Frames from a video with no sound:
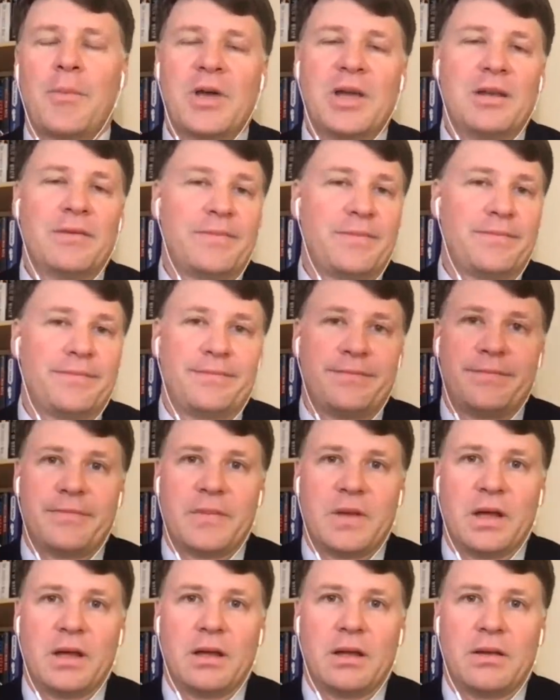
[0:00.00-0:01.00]
I mean,
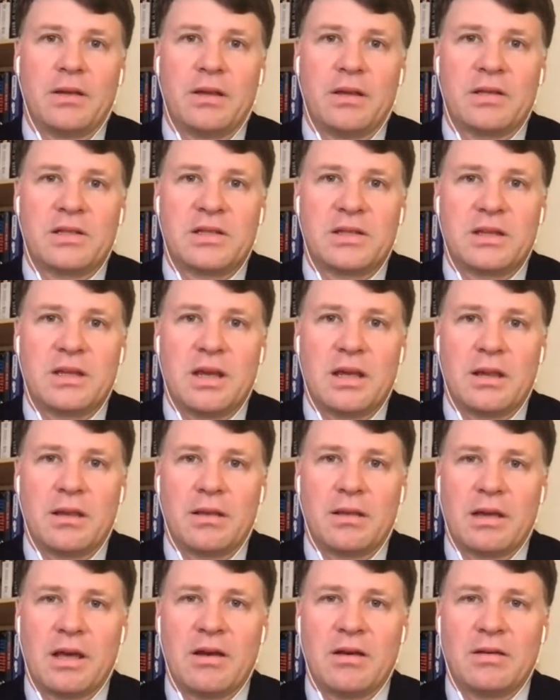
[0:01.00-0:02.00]
wow. this
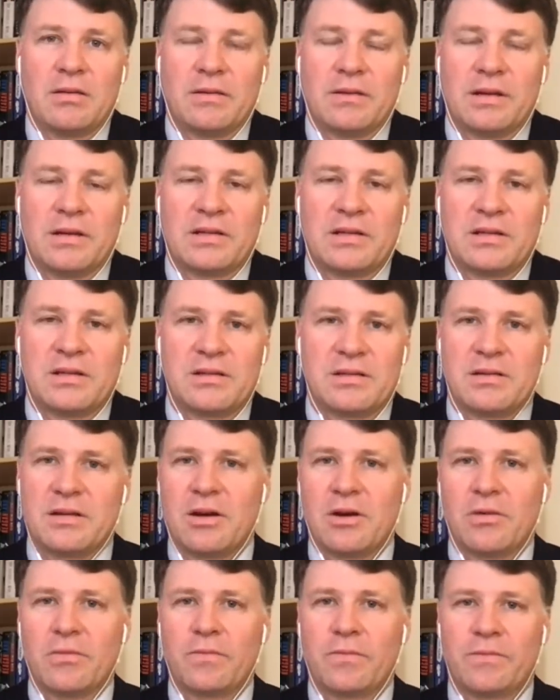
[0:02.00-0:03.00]
it this is
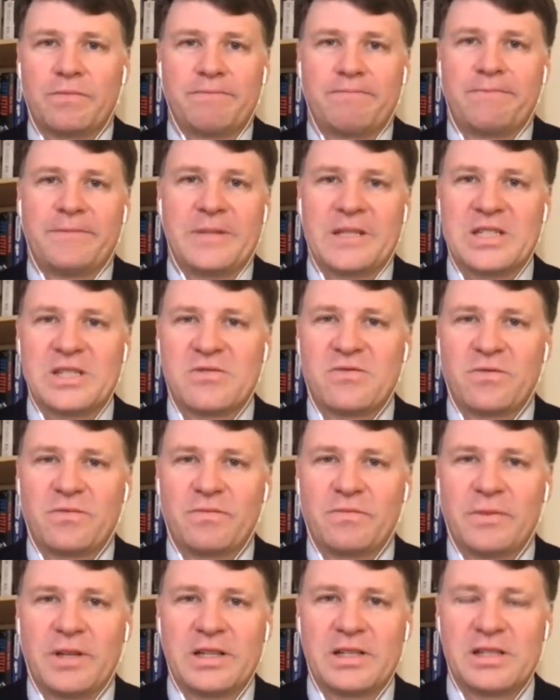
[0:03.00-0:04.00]
you know this is
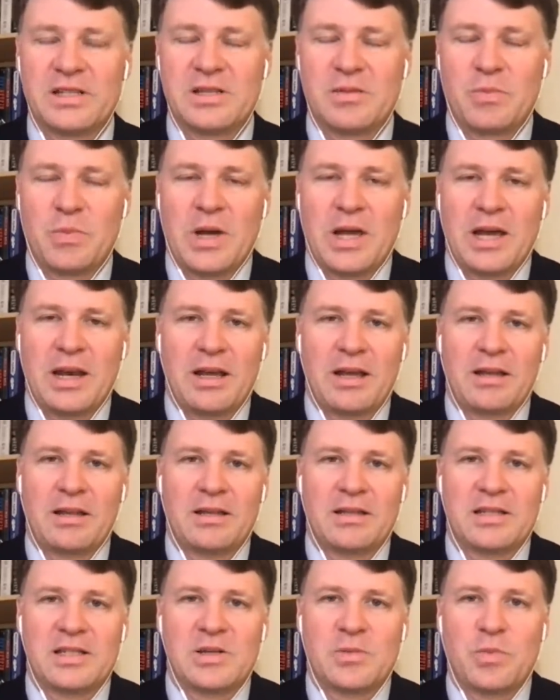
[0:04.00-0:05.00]
this is the pan
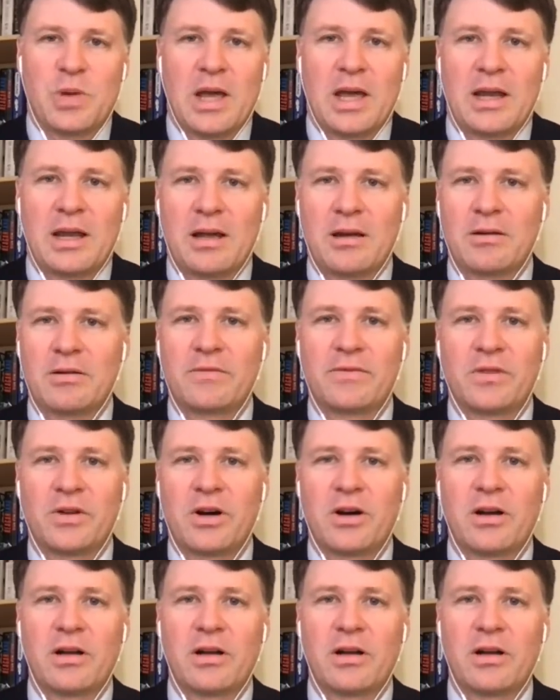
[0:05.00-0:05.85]
this is a panhandle of